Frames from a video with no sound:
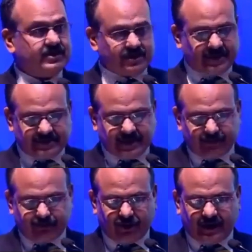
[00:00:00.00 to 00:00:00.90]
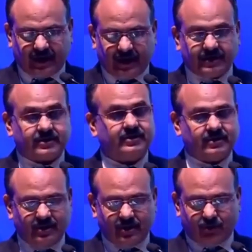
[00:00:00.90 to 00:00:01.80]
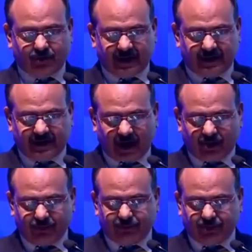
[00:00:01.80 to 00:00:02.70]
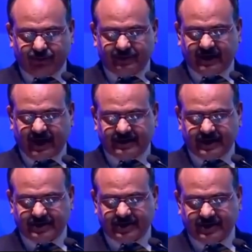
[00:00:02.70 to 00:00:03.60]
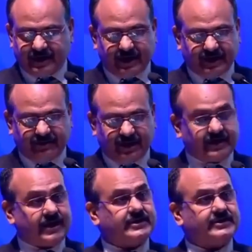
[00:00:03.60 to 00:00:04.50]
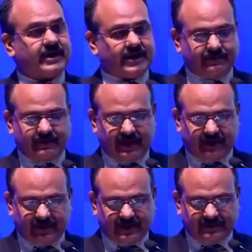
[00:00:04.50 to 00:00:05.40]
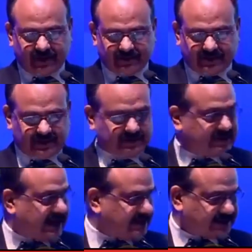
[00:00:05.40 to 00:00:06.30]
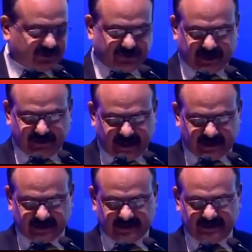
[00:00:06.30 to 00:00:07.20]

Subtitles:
rich and poor alike, who can now prove their identity anywhere, anytime, and avail services in hassle-free manner,